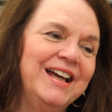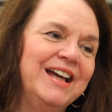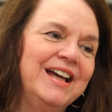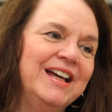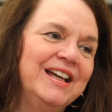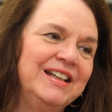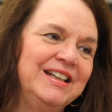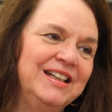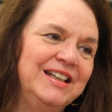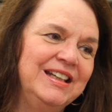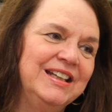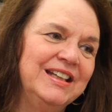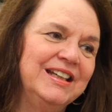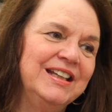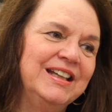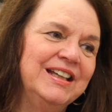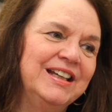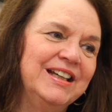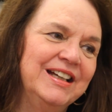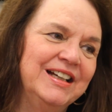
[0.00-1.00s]
And
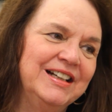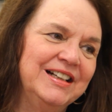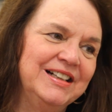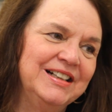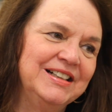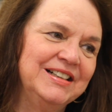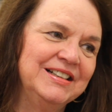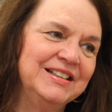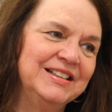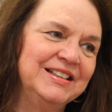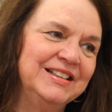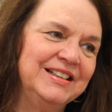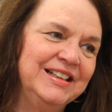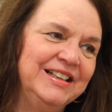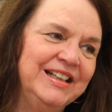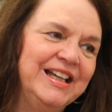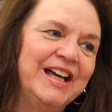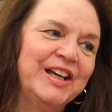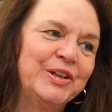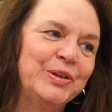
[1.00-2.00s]

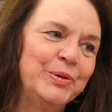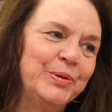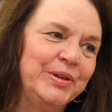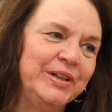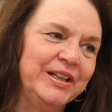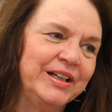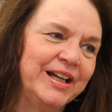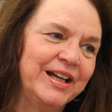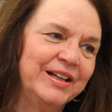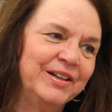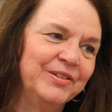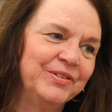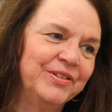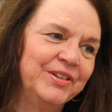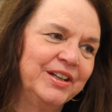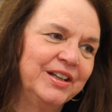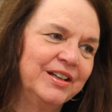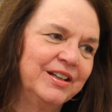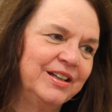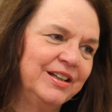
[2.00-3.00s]
he had agreed. I don't
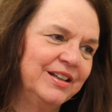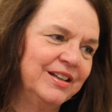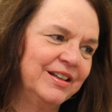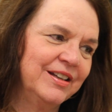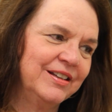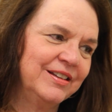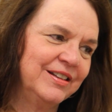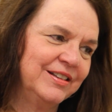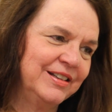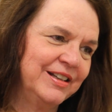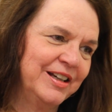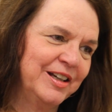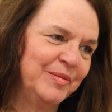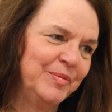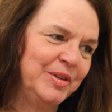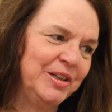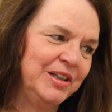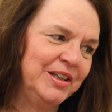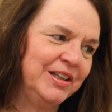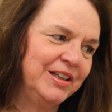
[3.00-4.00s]
think at the time
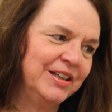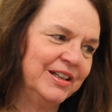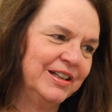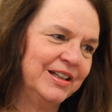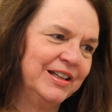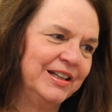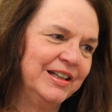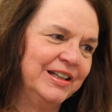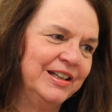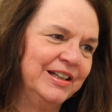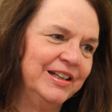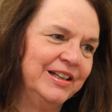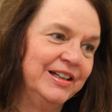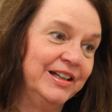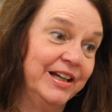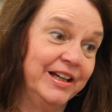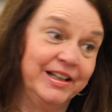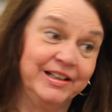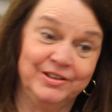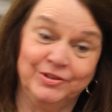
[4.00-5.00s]
he
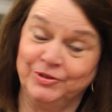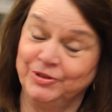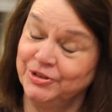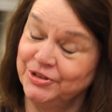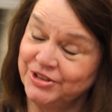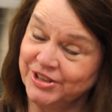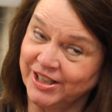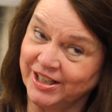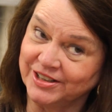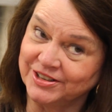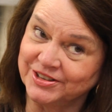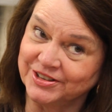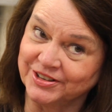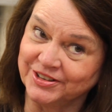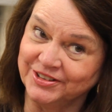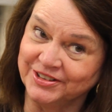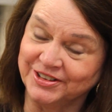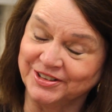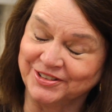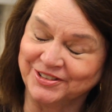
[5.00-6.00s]
had
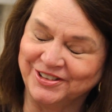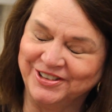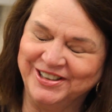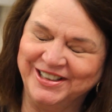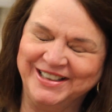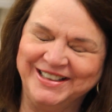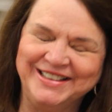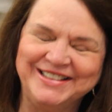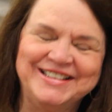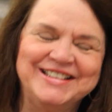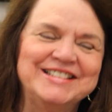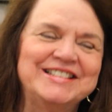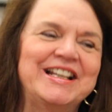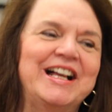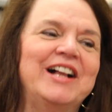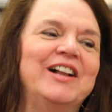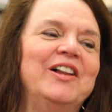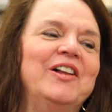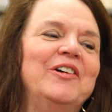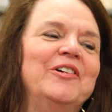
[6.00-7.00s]
enthusiastically agreed, because
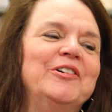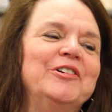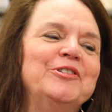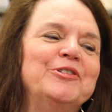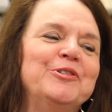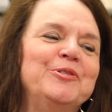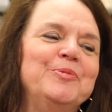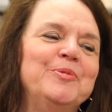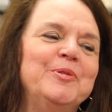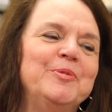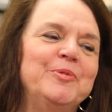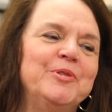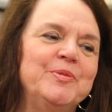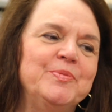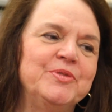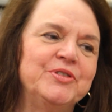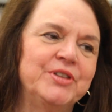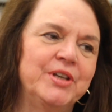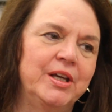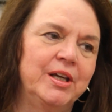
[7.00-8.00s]
I'll always remember
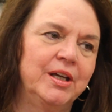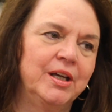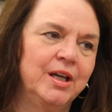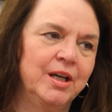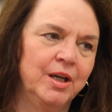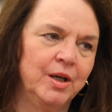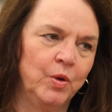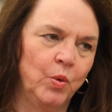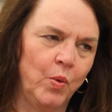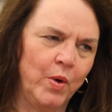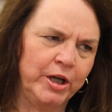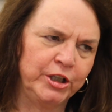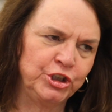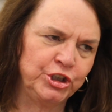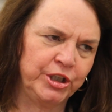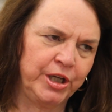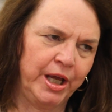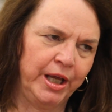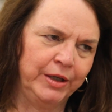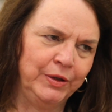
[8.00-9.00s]
him saying, "Why
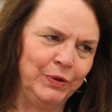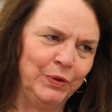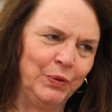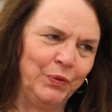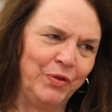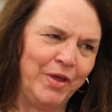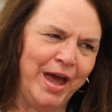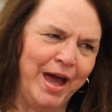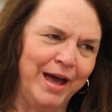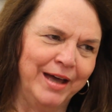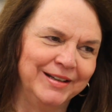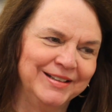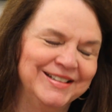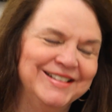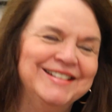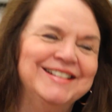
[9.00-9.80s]
should I do that?"